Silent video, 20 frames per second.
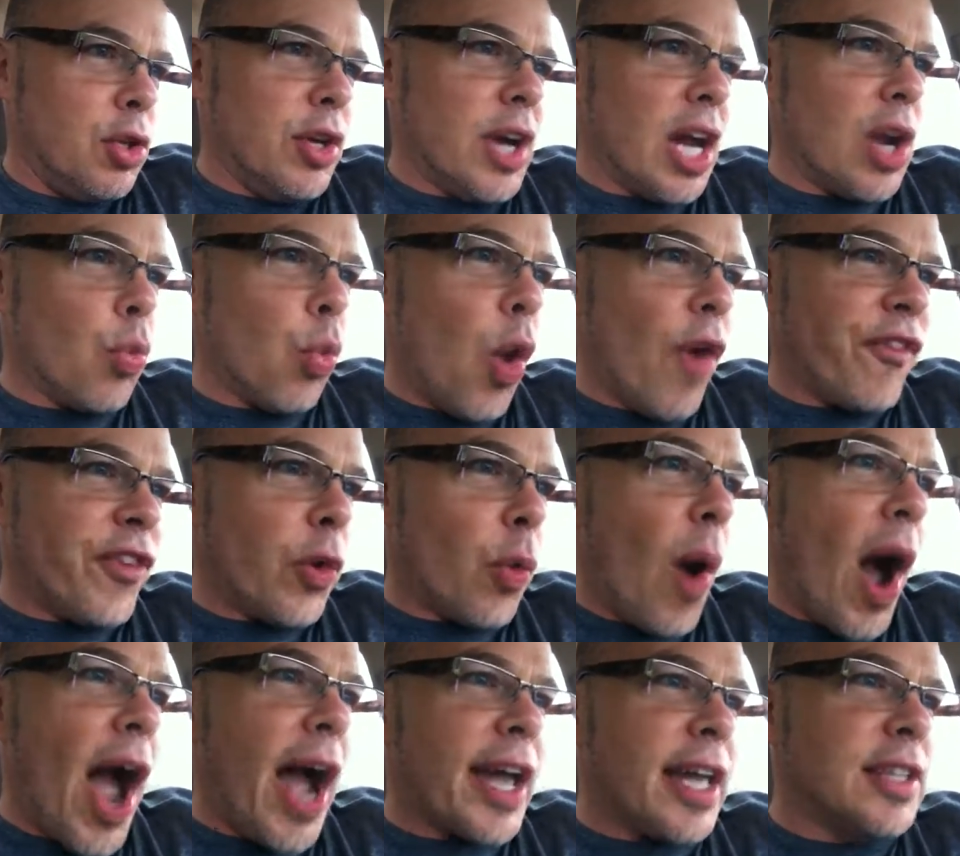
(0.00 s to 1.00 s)
You got a woof
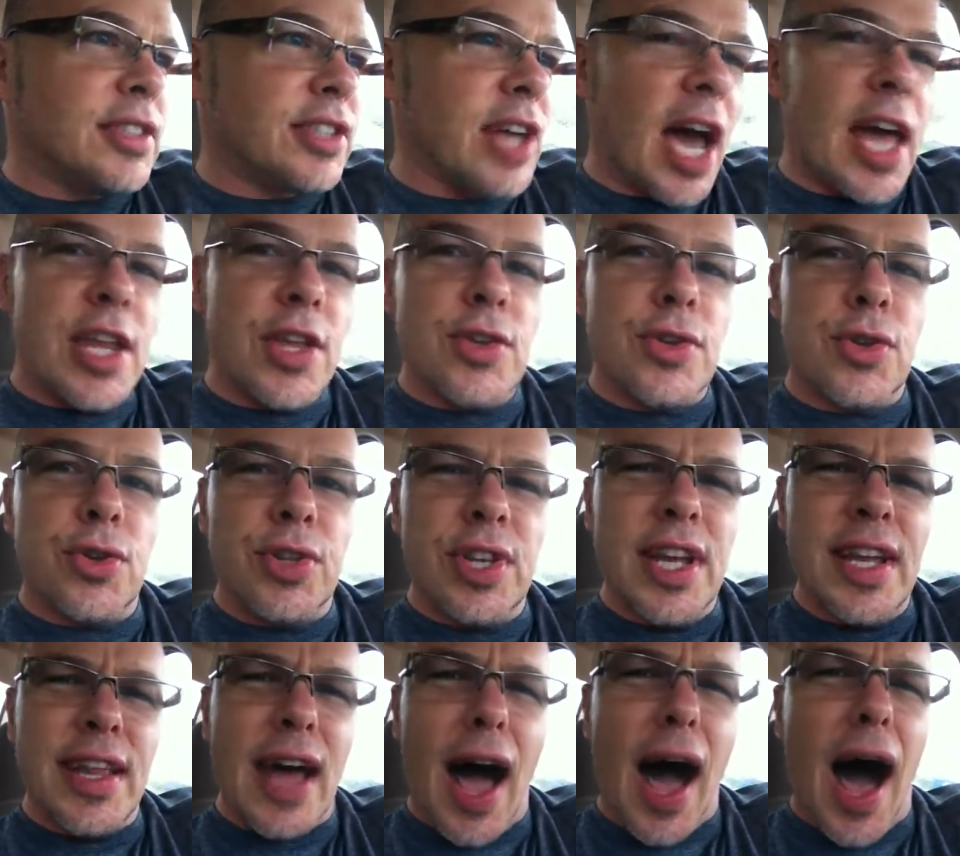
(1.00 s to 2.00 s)
and whack inside of you.
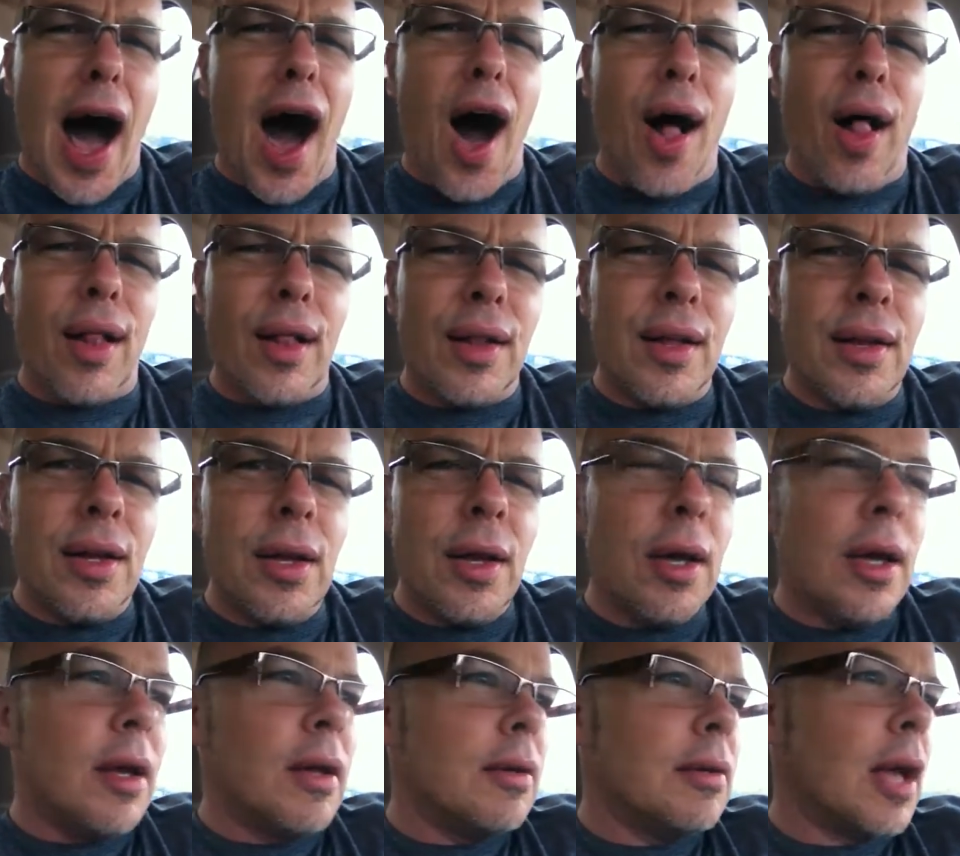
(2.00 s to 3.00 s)
You need to howl.
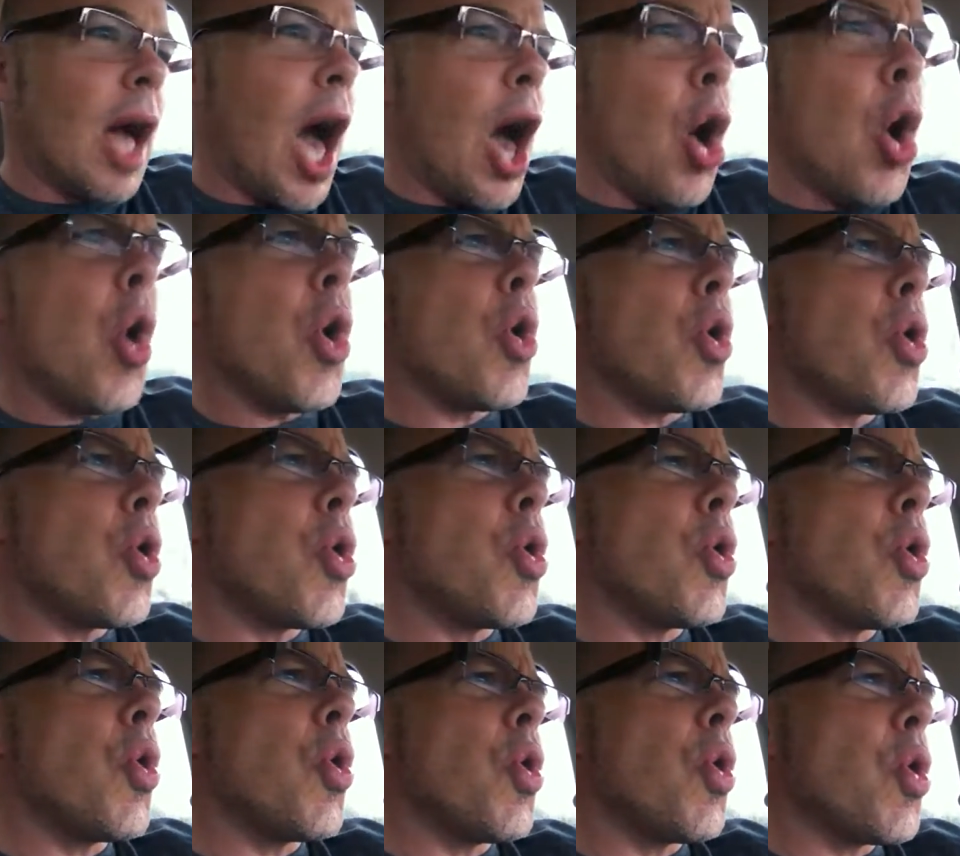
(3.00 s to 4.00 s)

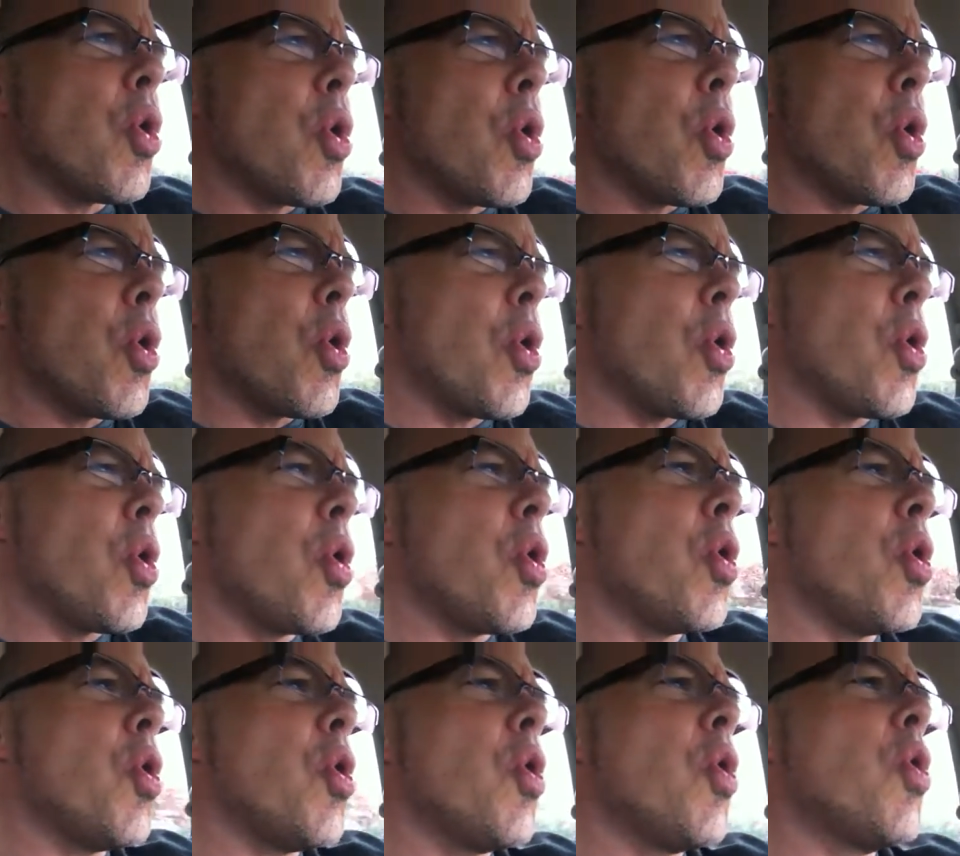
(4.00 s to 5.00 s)

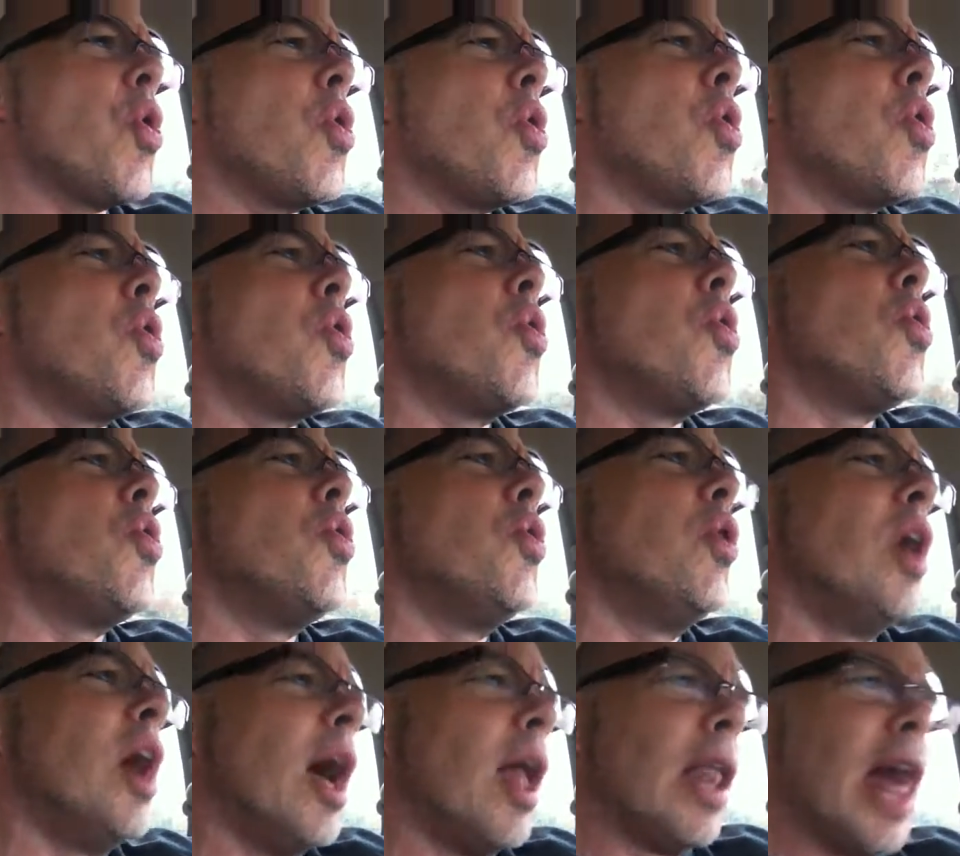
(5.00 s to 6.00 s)

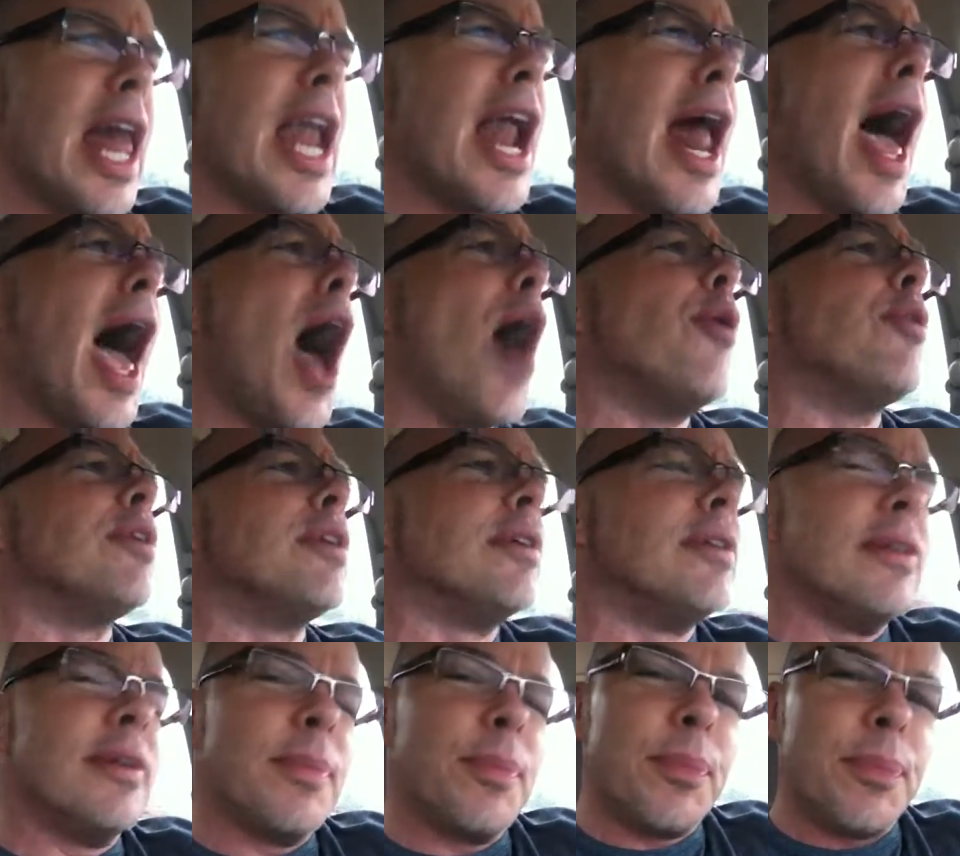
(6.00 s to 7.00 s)
Ow! Let it out!
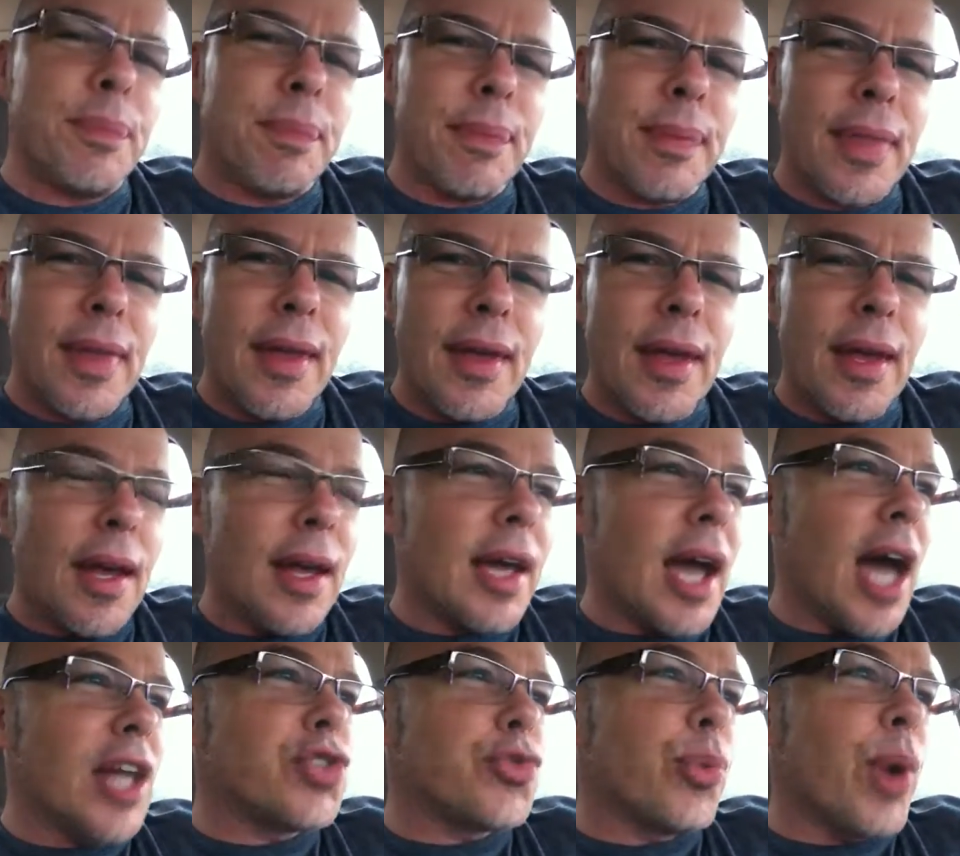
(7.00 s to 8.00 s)

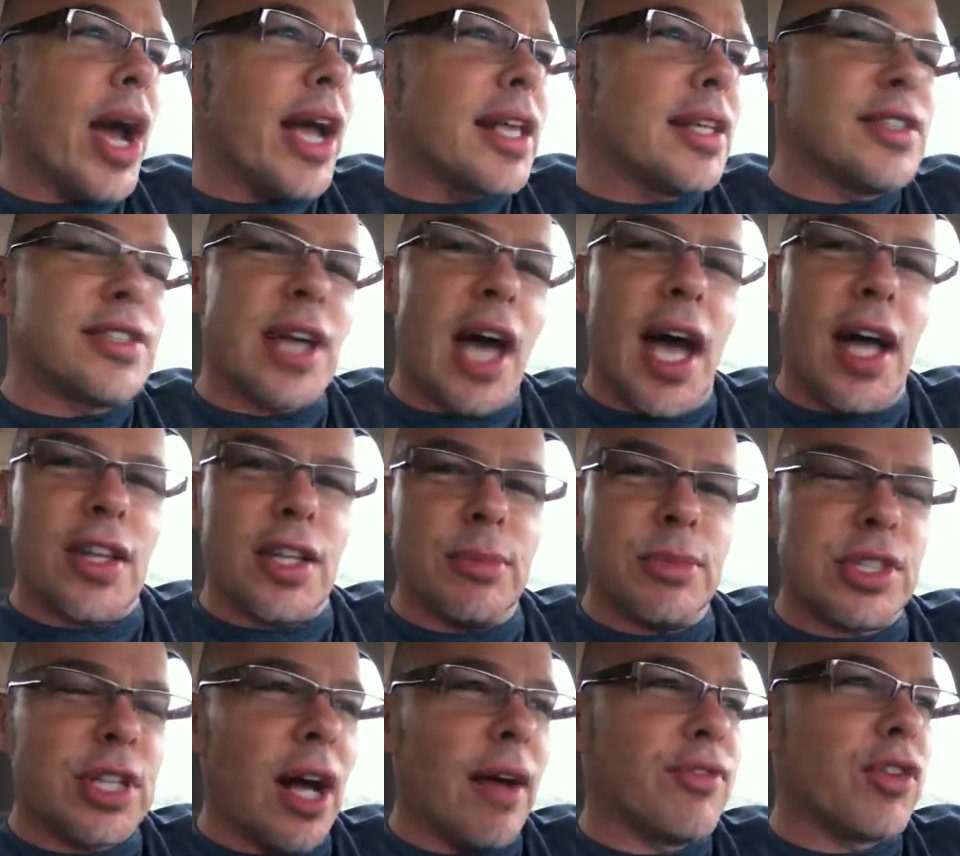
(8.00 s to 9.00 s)
God's reconciled
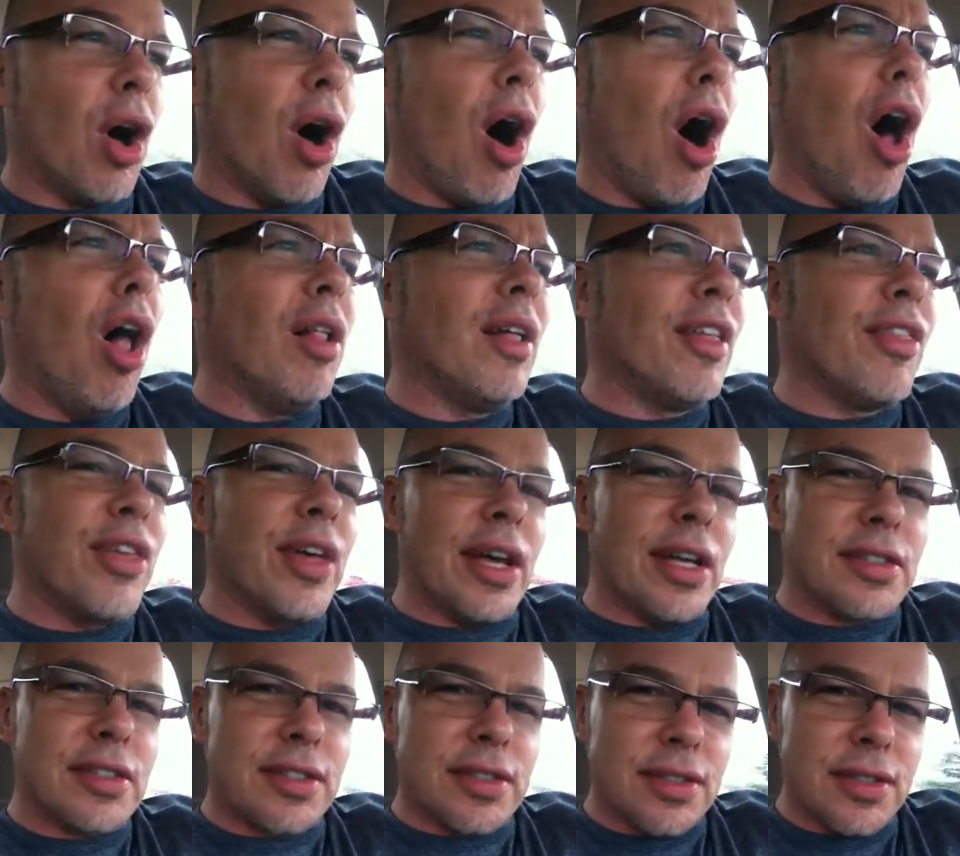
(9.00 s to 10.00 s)
himself to all of
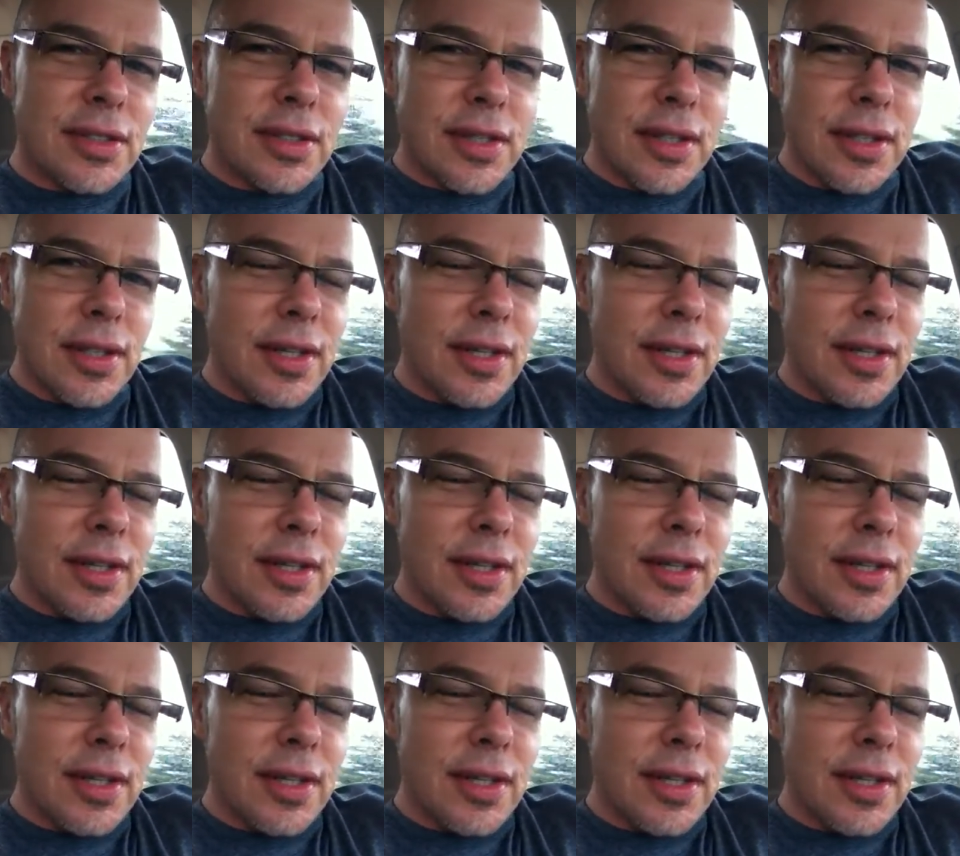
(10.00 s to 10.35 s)
this.